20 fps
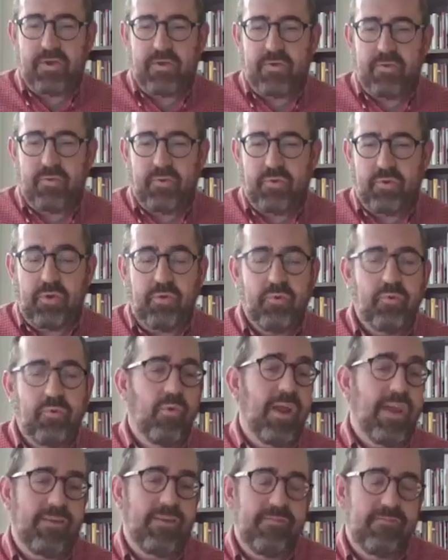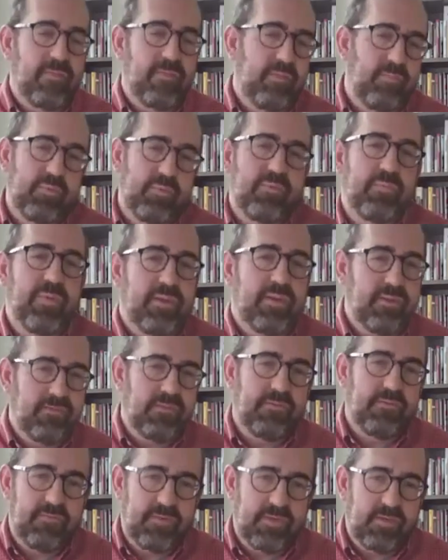go go great from the
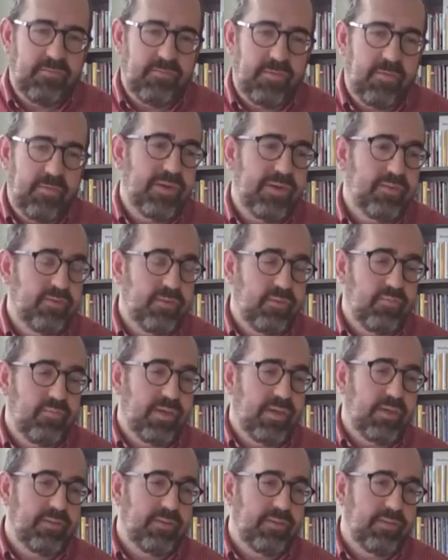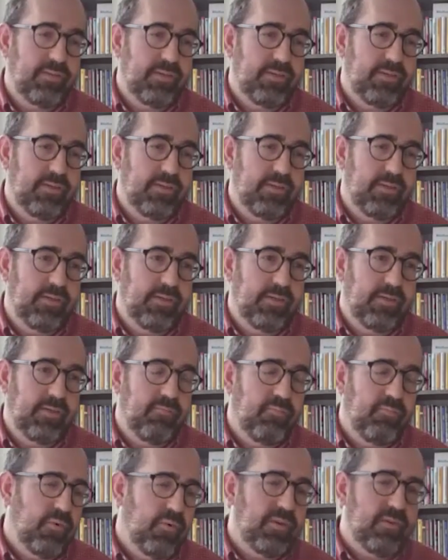perspective of, of the sponsors and we get uh,
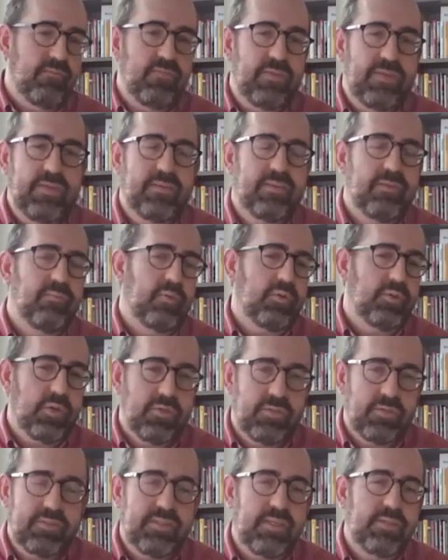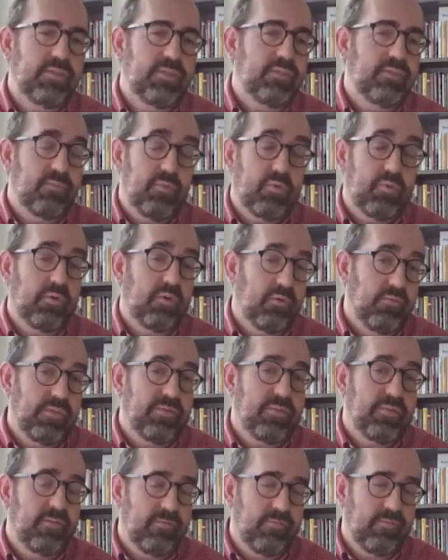more evs and more charging stations and more all
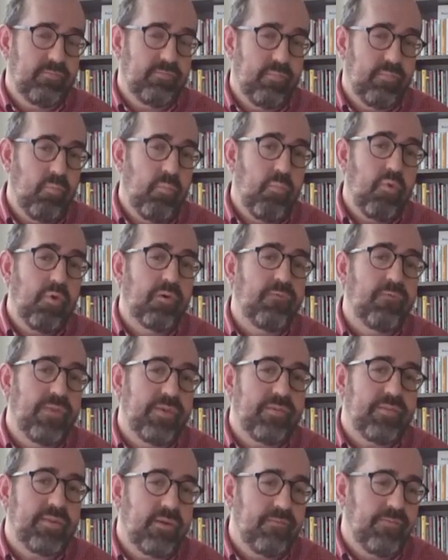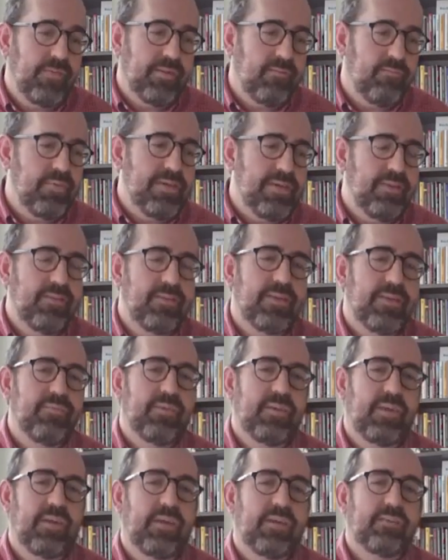this more of the stuff that's being
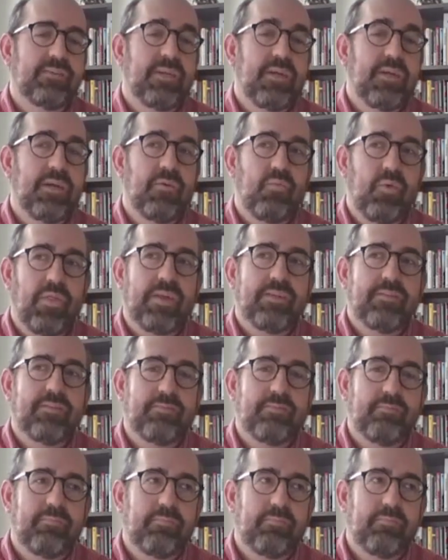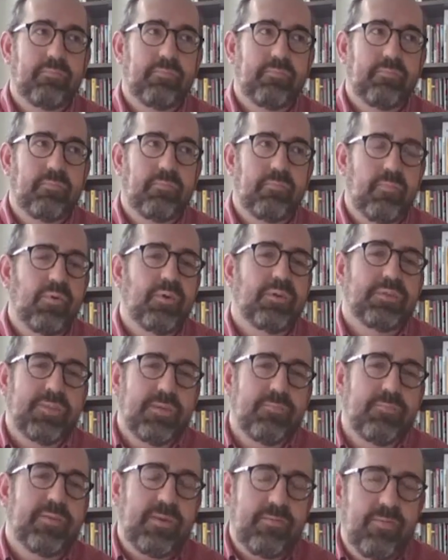subsidized well that's more
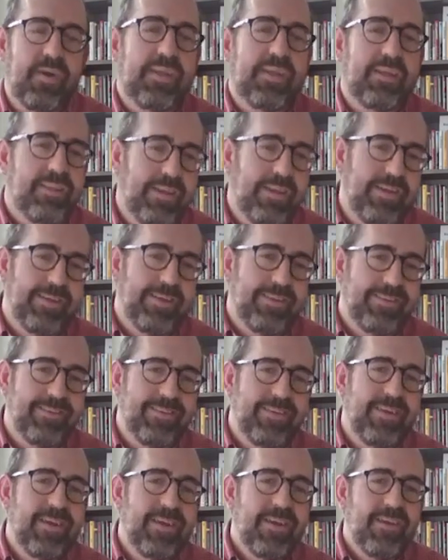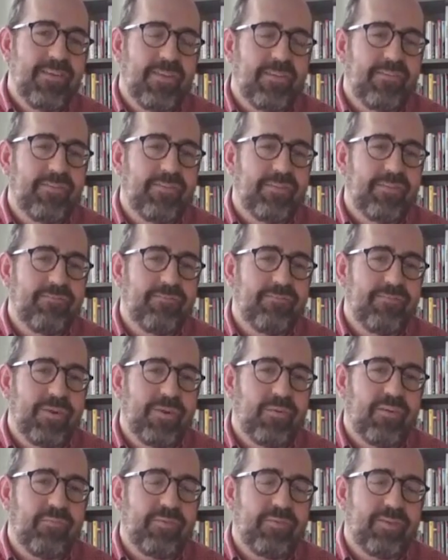subsidy money that the, the
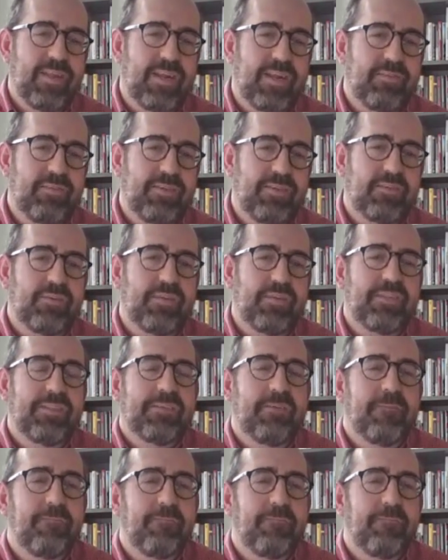federal government is going to have to deal with